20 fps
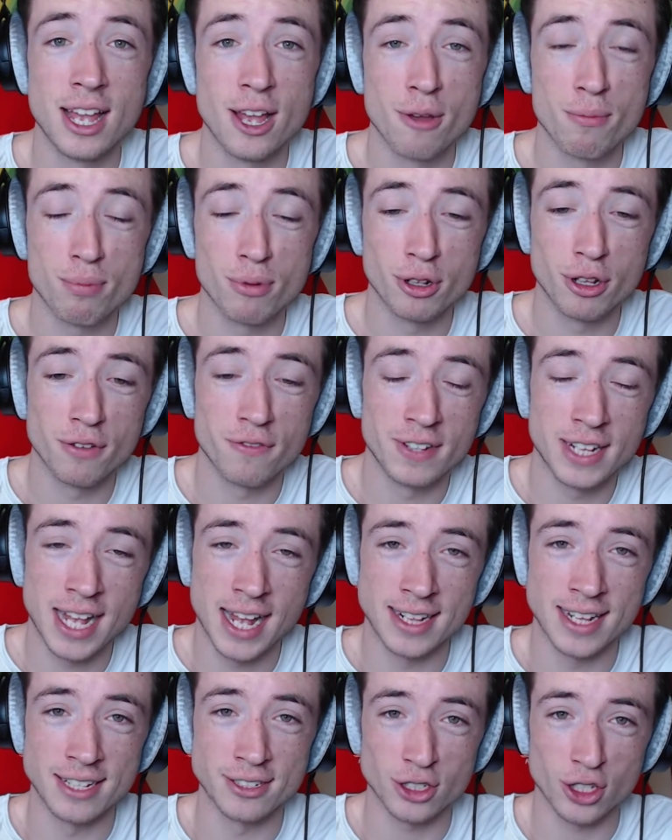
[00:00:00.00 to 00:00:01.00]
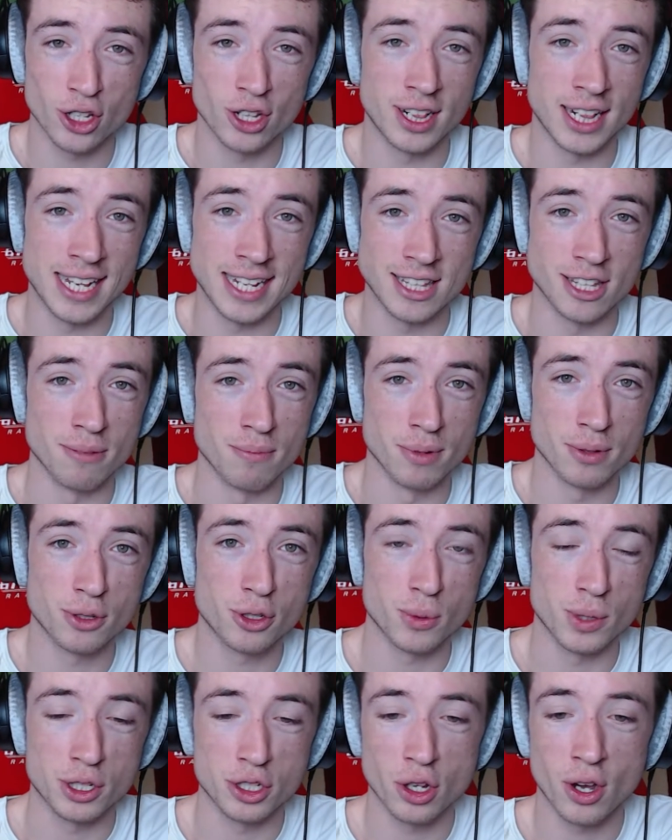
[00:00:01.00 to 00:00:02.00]
Bruno Fernandes could lead them to
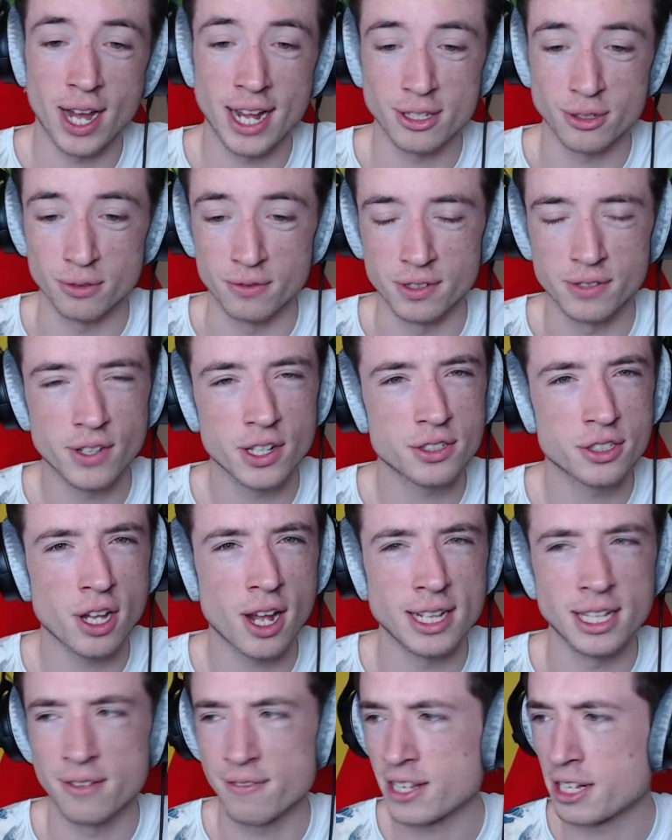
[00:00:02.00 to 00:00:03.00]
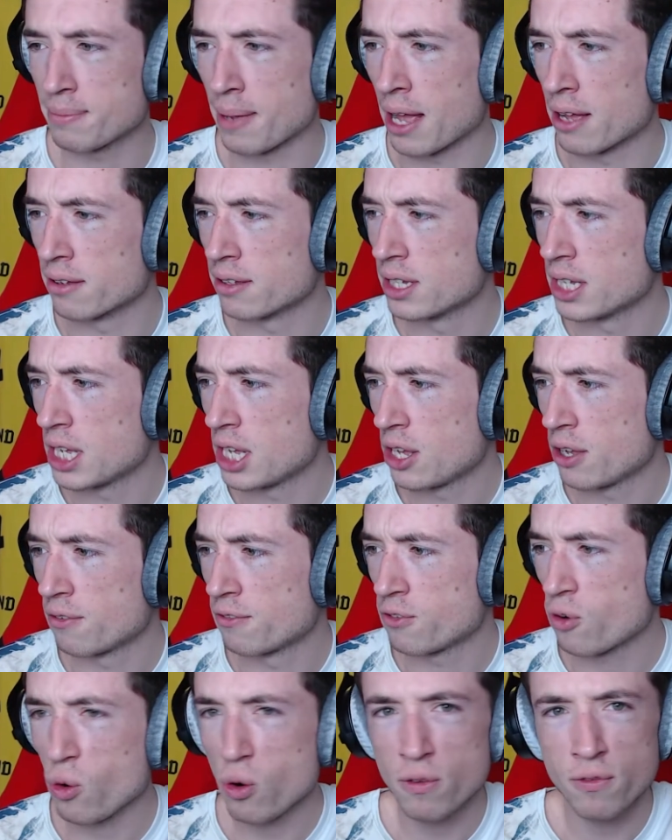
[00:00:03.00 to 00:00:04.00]
a title. For the first time in, I think, about
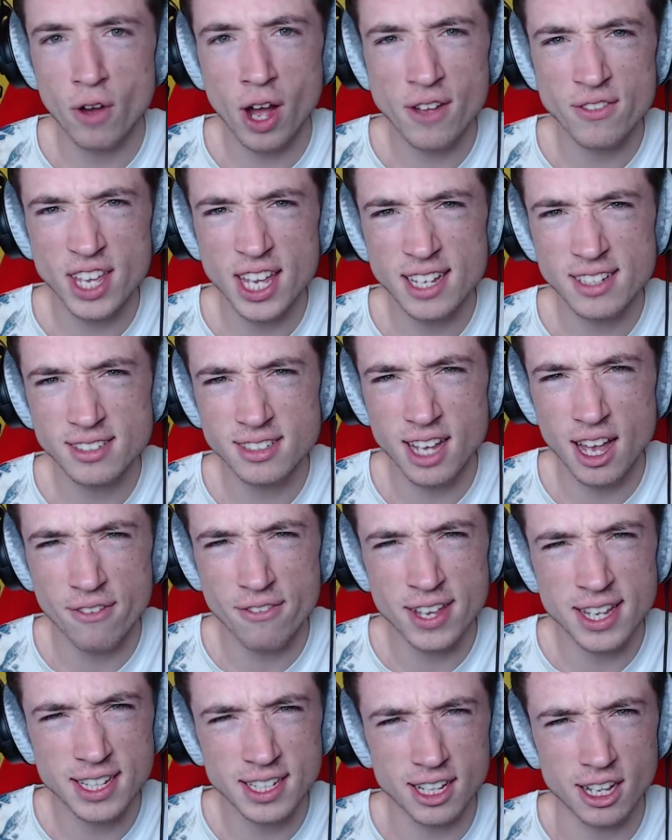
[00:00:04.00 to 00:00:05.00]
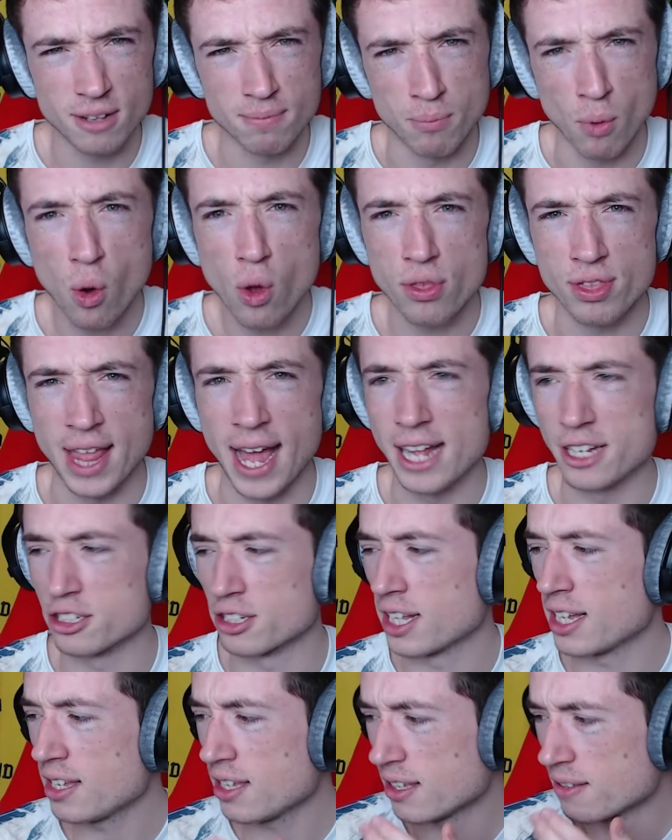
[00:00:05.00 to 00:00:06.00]
4 or 5 years, I think. More than
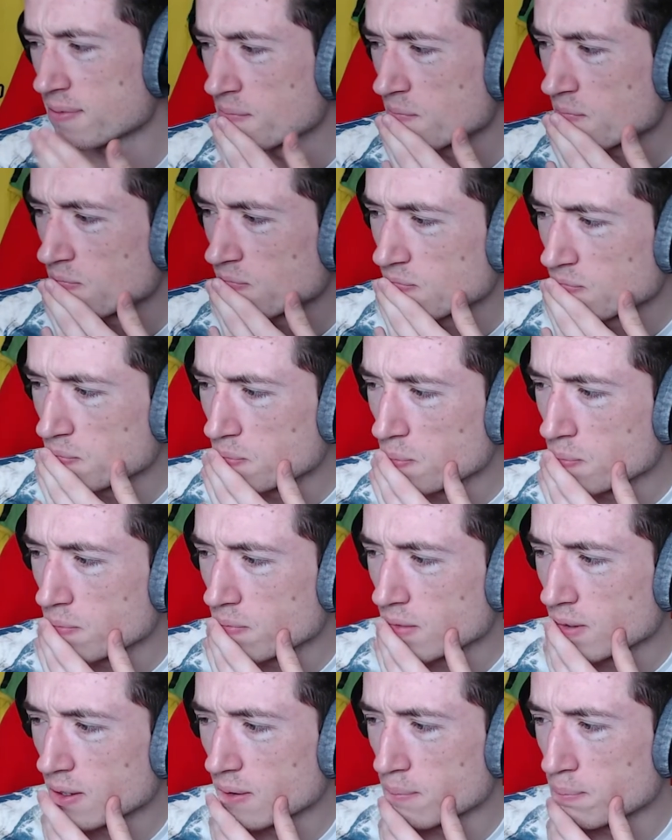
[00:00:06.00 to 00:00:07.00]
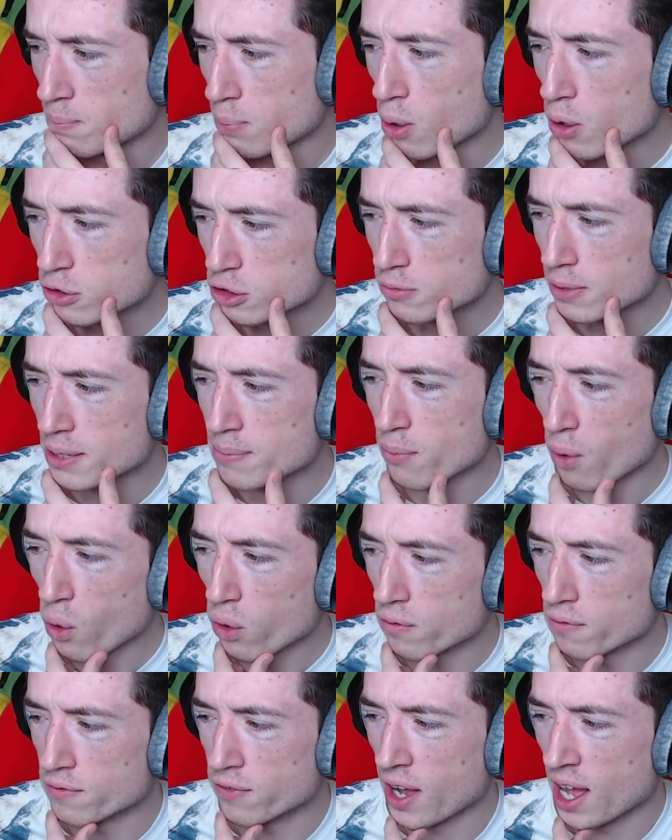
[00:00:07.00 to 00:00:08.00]
actually. Possibly more
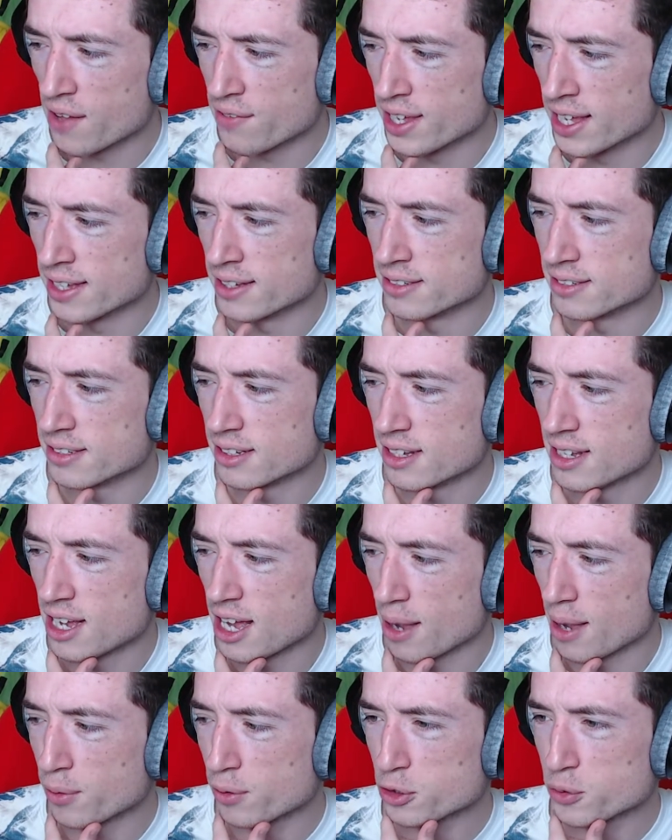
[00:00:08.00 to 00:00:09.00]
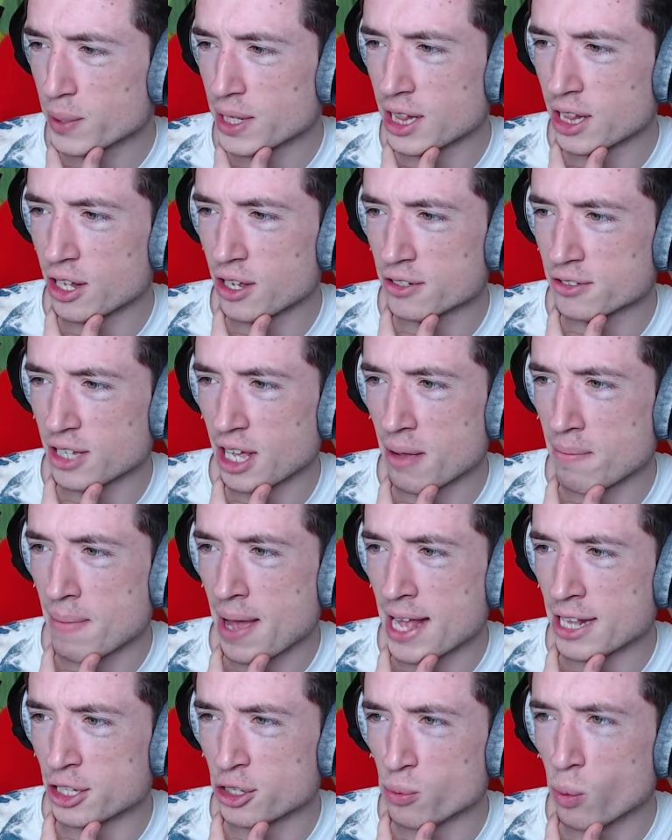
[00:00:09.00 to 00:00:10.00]
than 5 years. I'm not sure when the last time
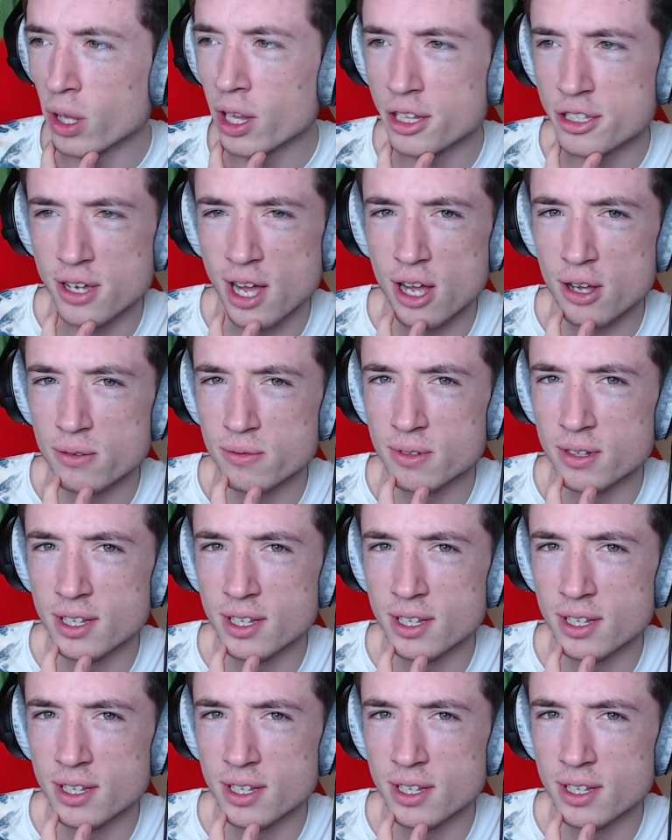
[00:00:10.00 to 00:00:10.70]
Man U won a title.